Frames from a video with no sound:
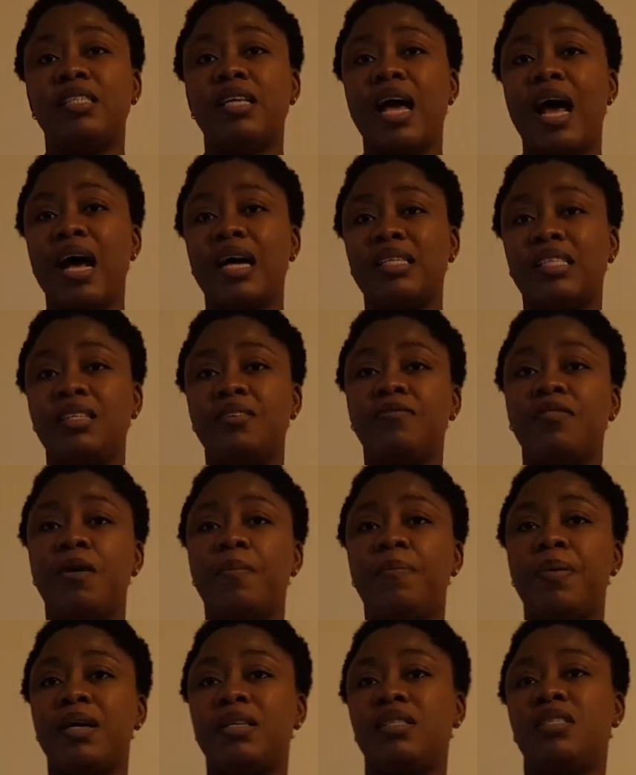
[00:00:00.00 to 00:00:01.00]
active
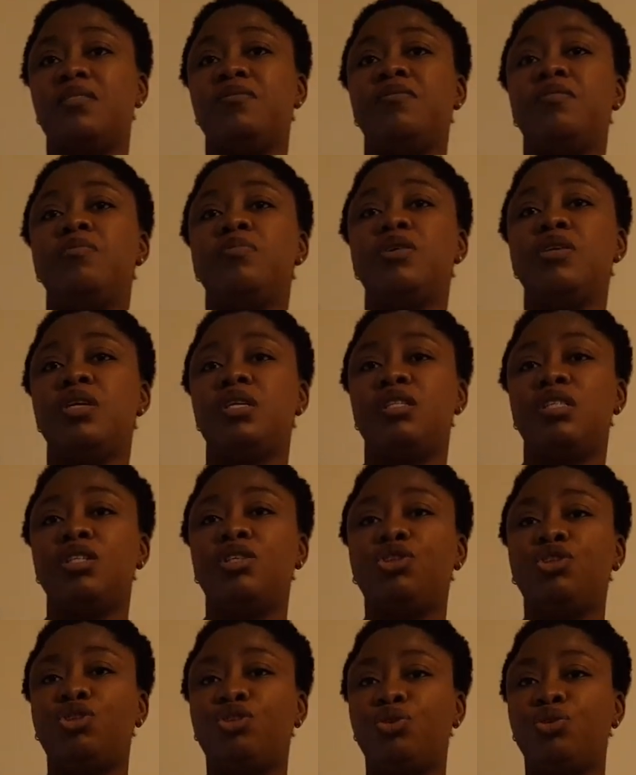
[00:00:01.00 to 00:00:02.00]
and passive immunity
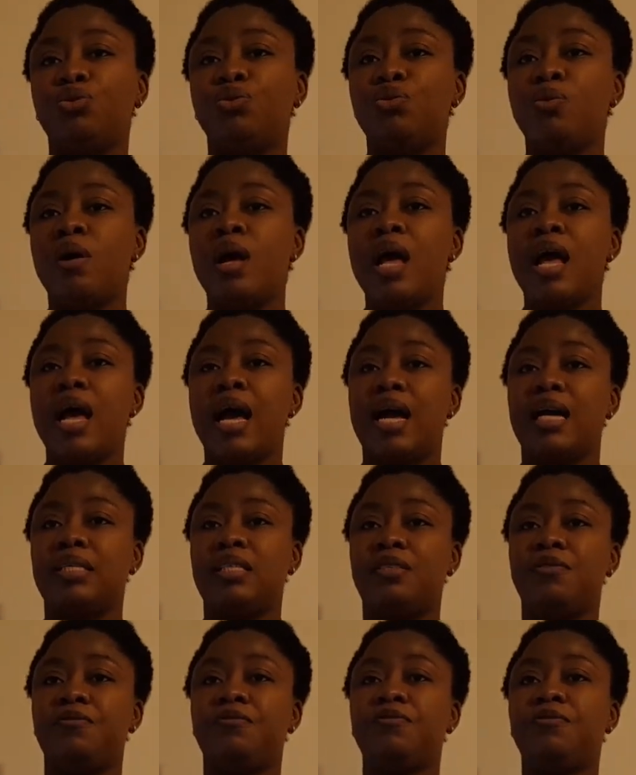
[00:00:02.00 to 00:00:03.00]
through
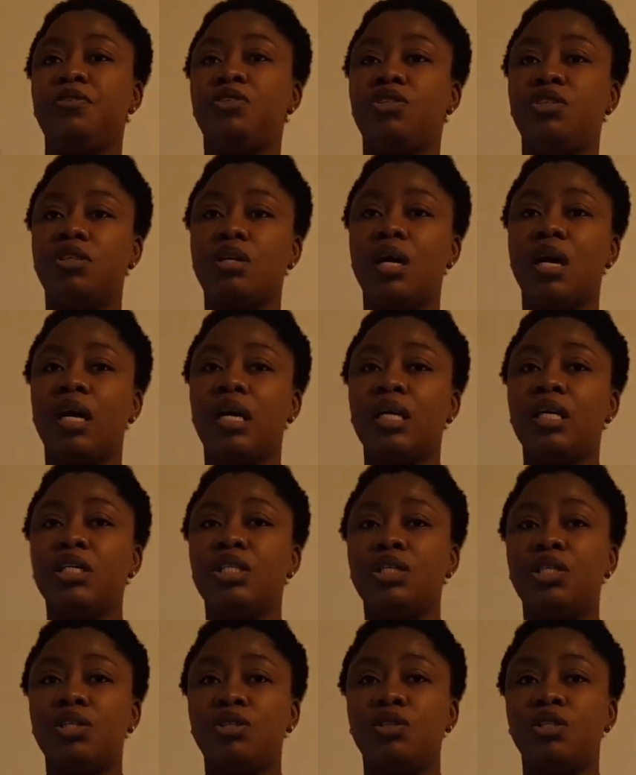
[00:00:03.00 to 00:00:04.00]
artificial
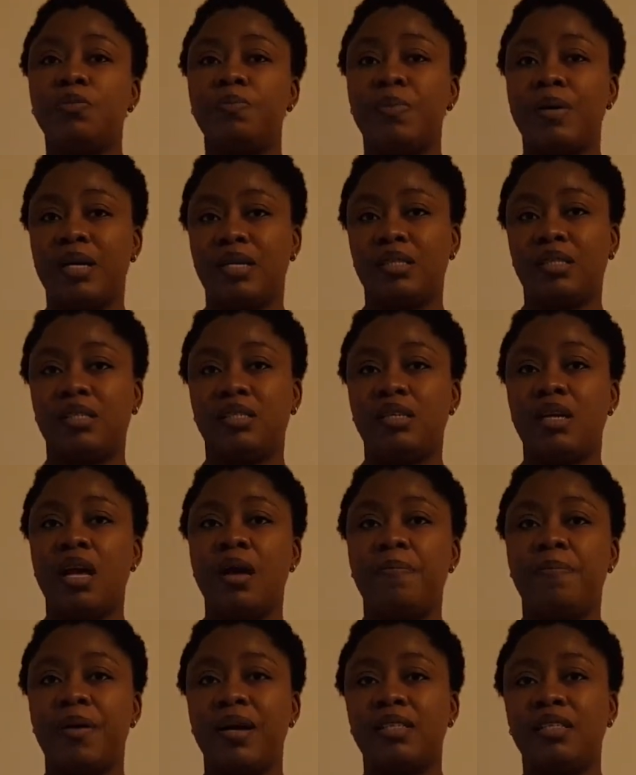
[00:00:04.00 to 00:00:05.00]
induced
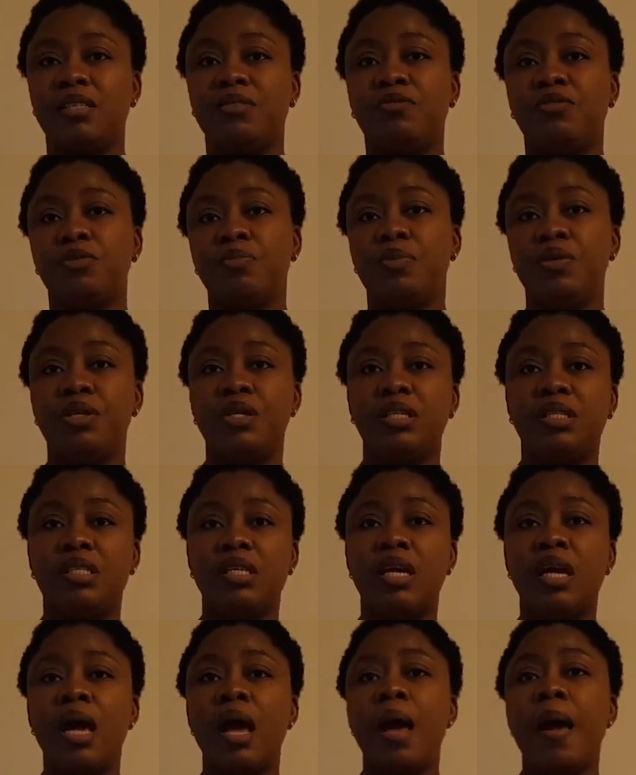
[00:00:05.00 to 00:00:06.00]
passive
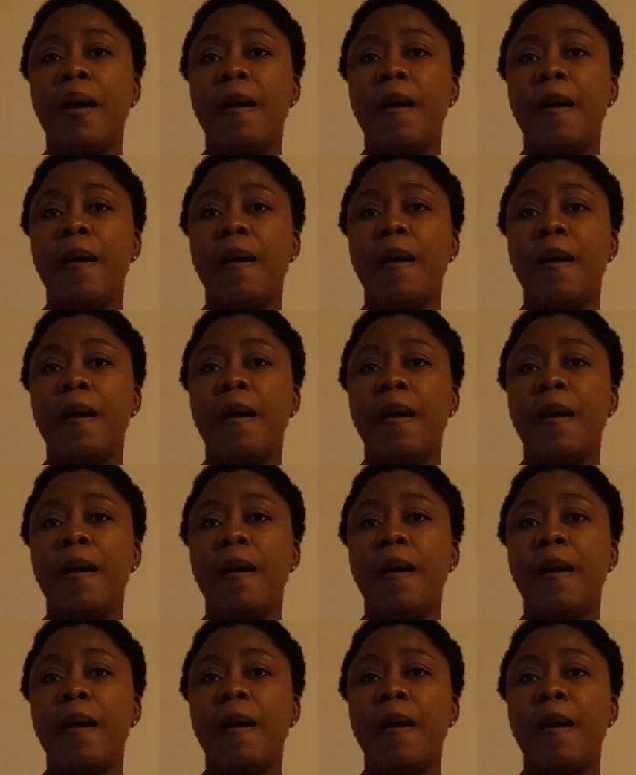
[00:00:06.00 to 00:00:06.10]
immunity.